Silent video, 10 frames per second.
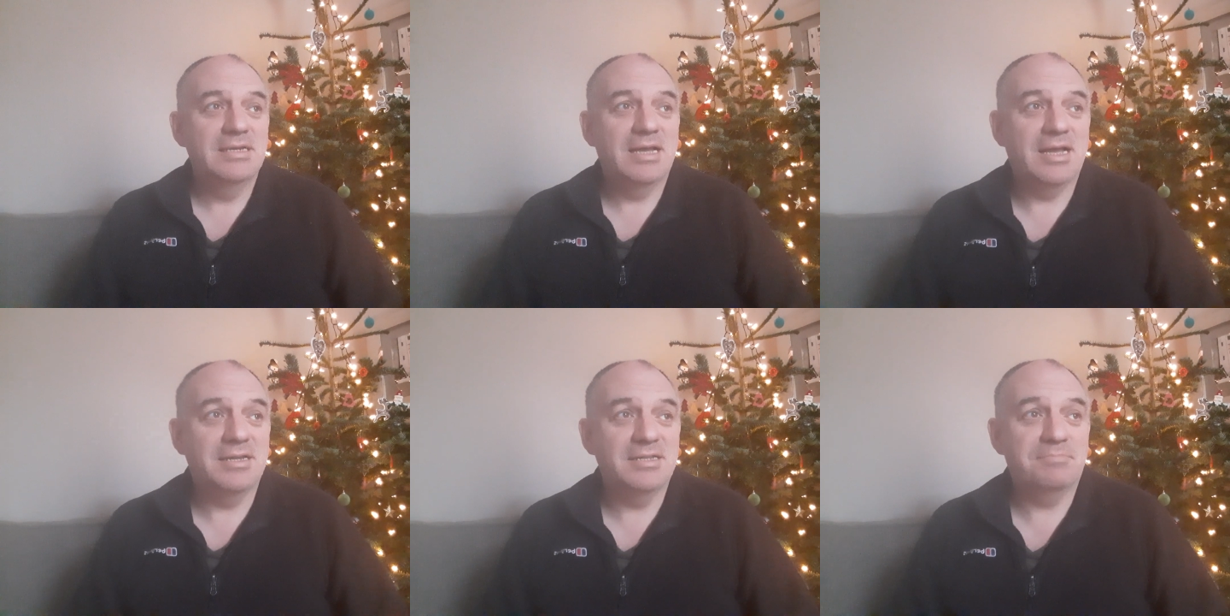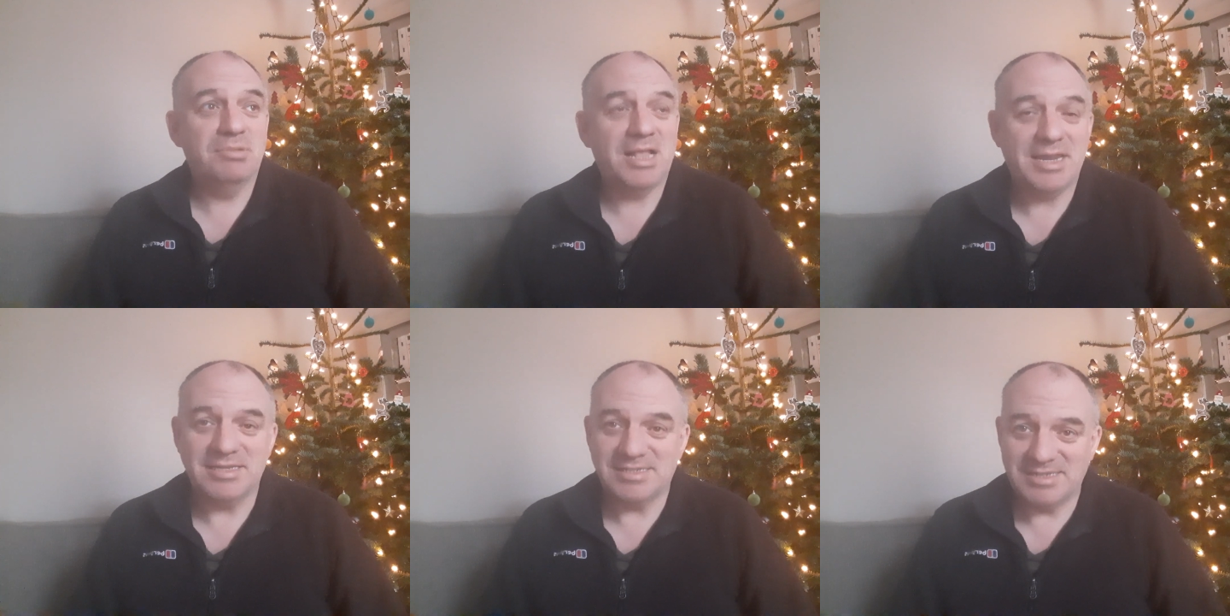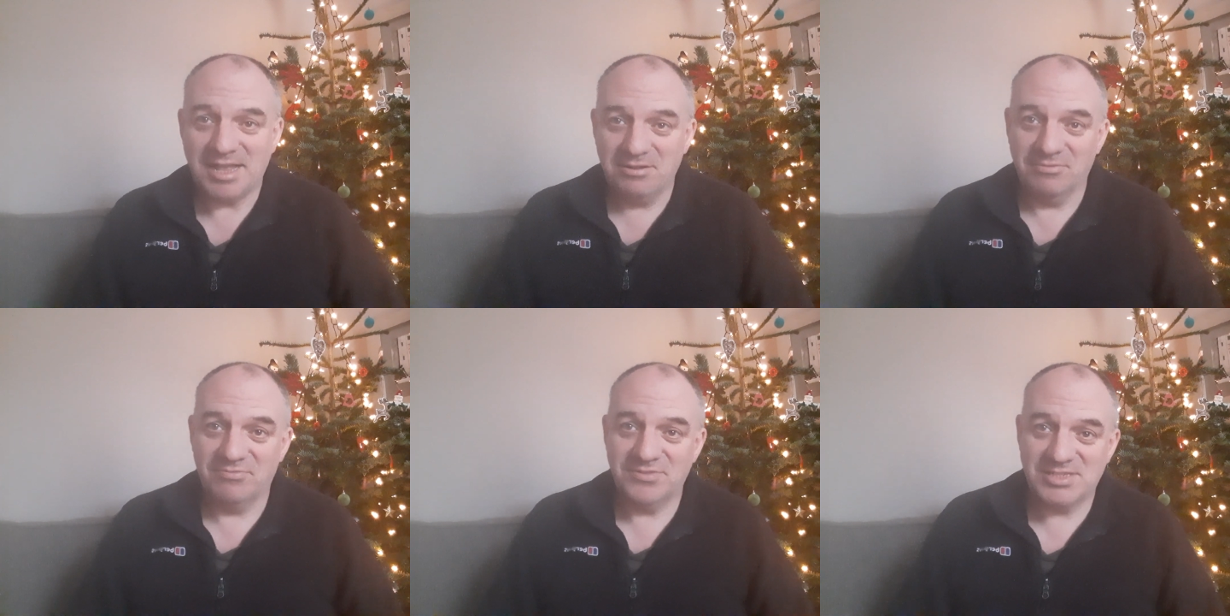And the plan
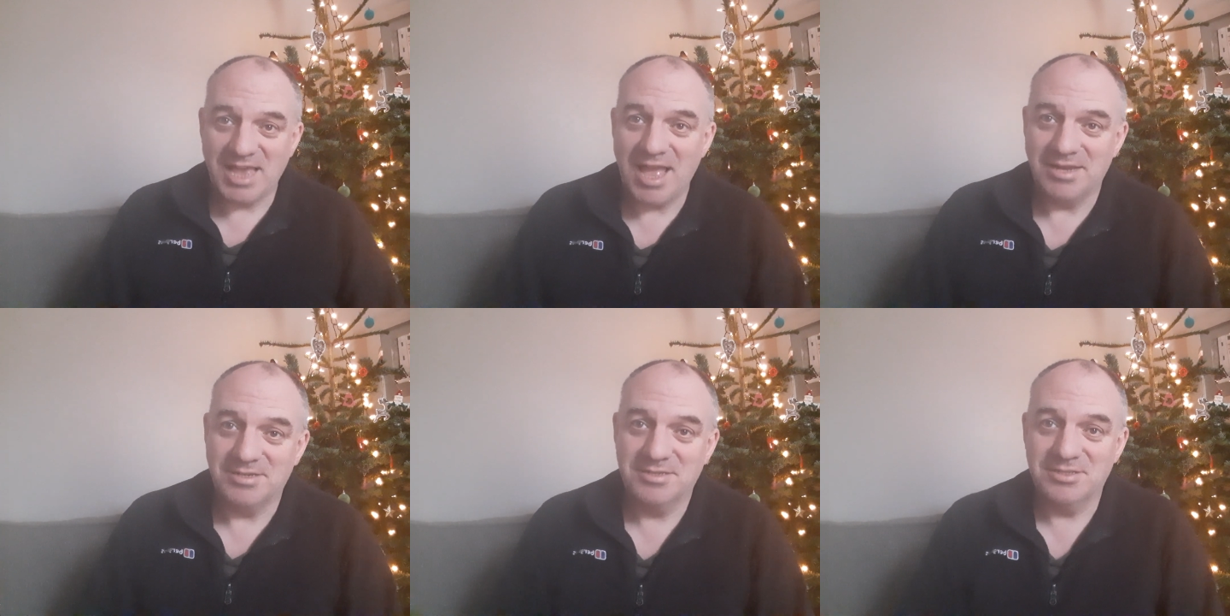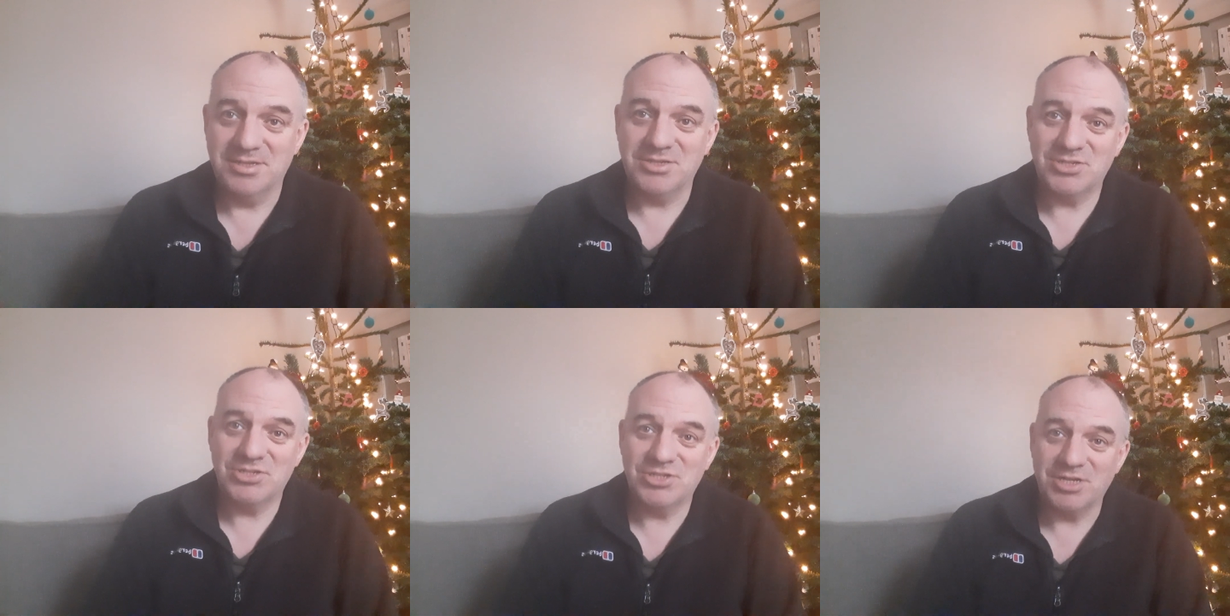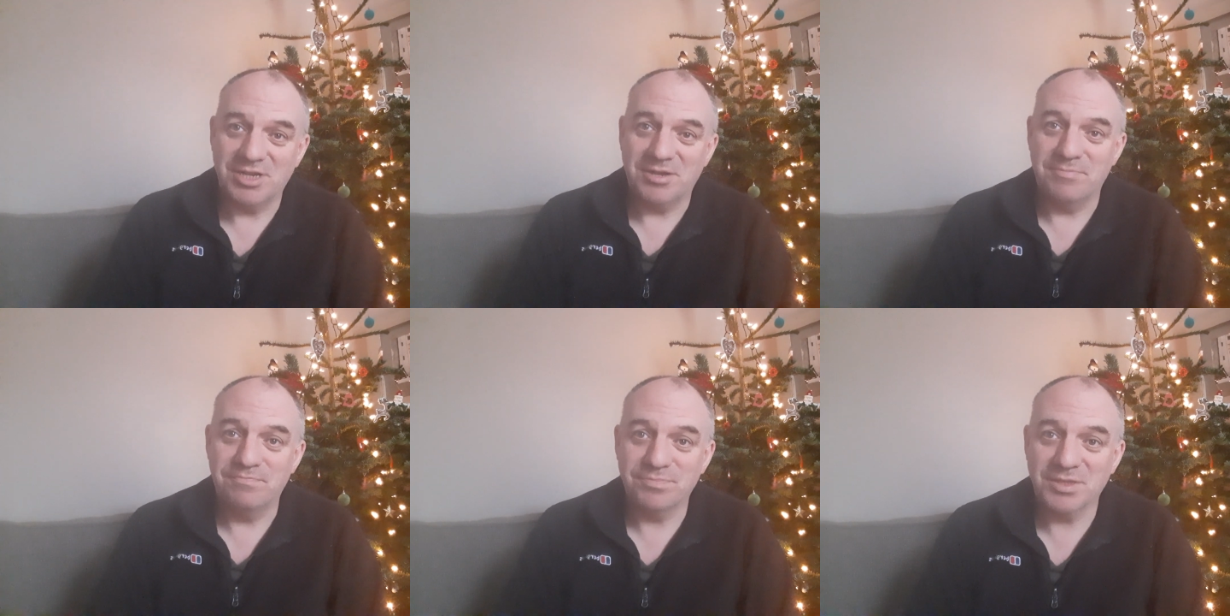itself said that
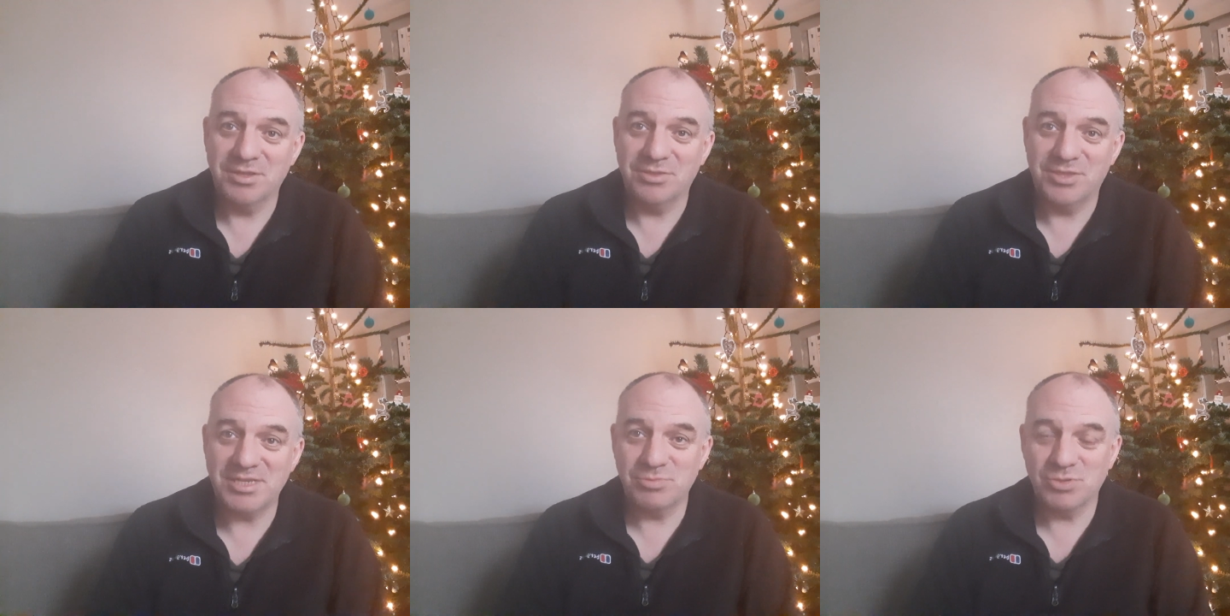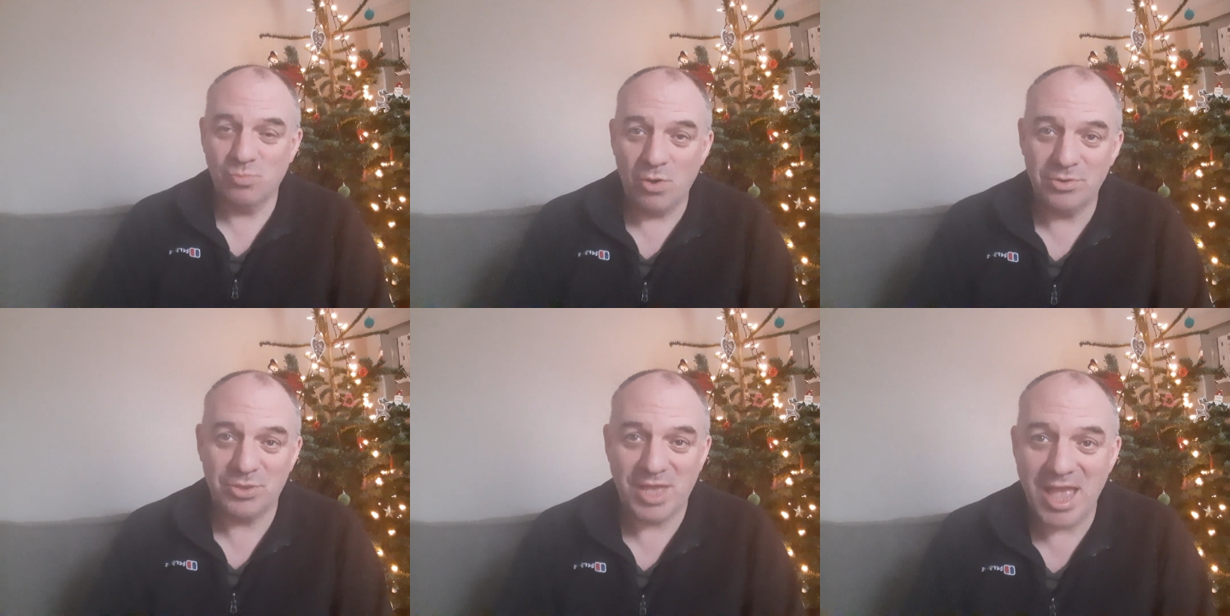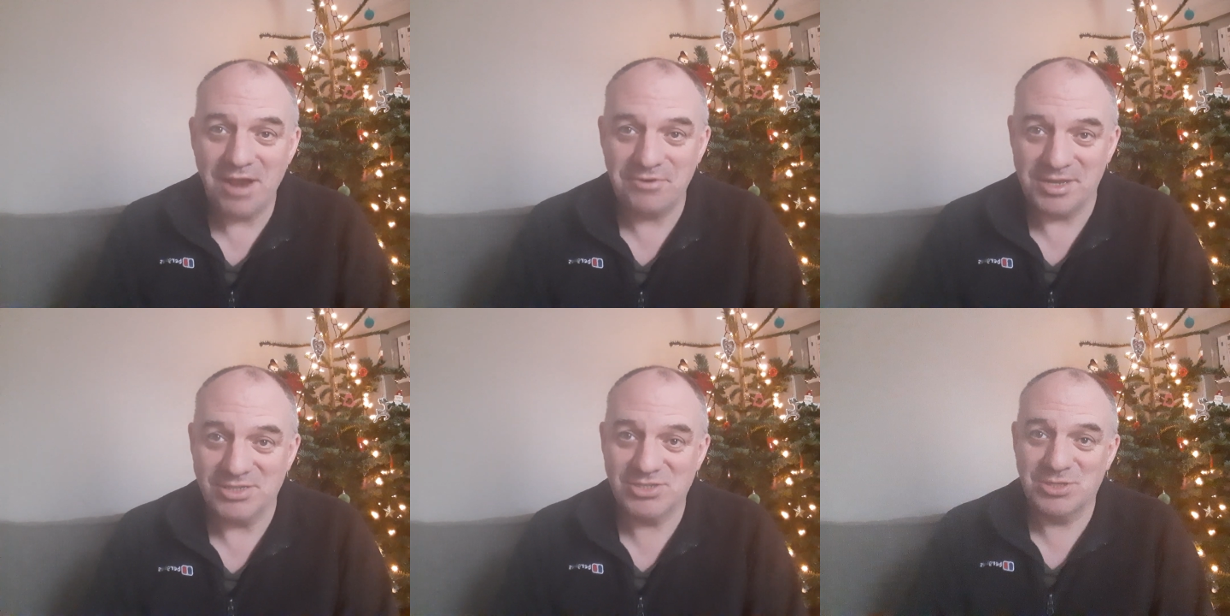that this was one of the
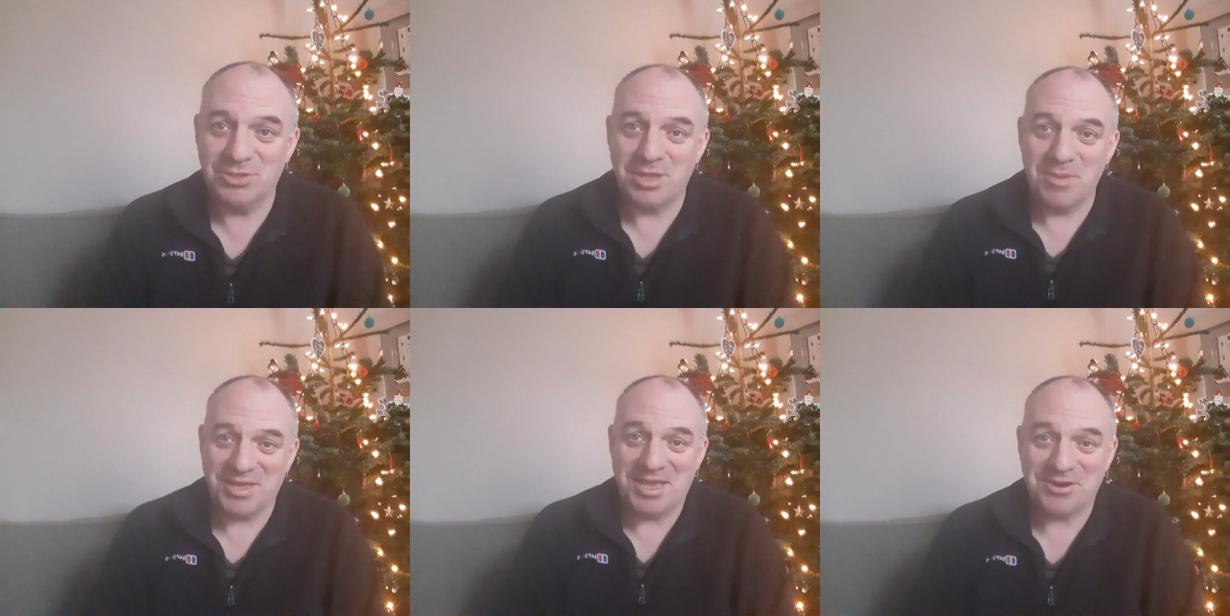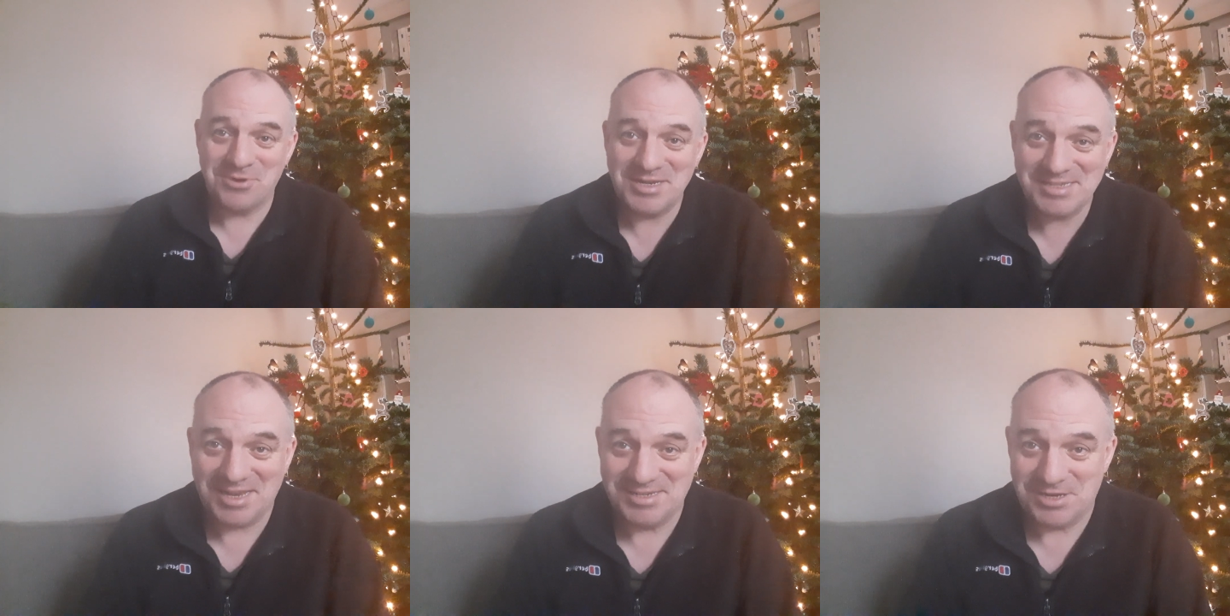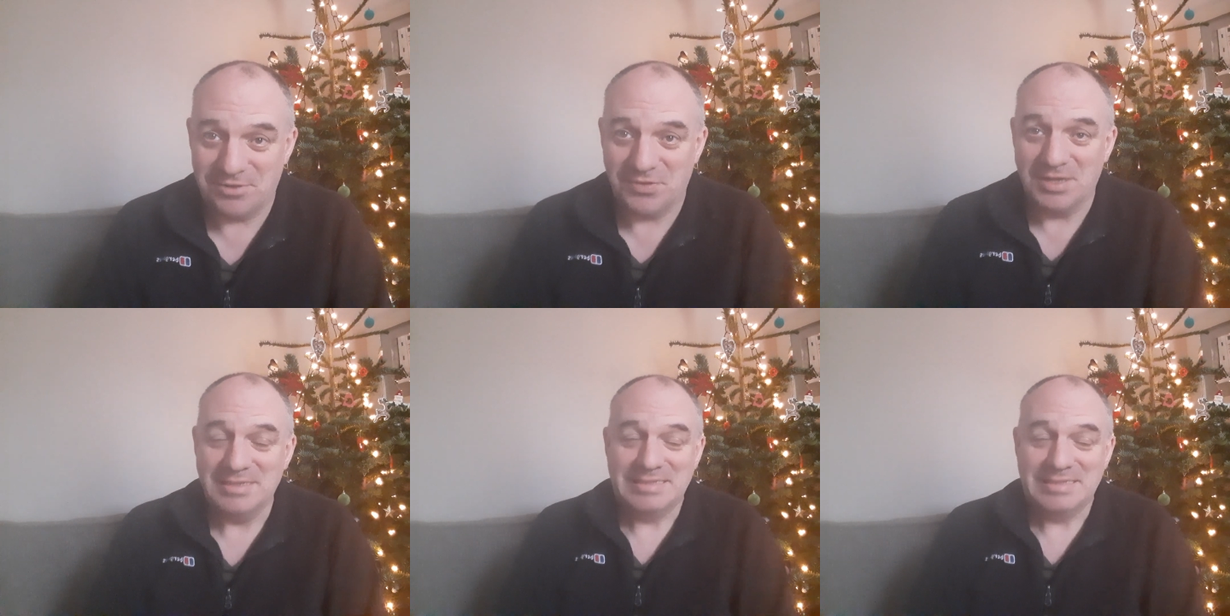areas that they might get criticised over,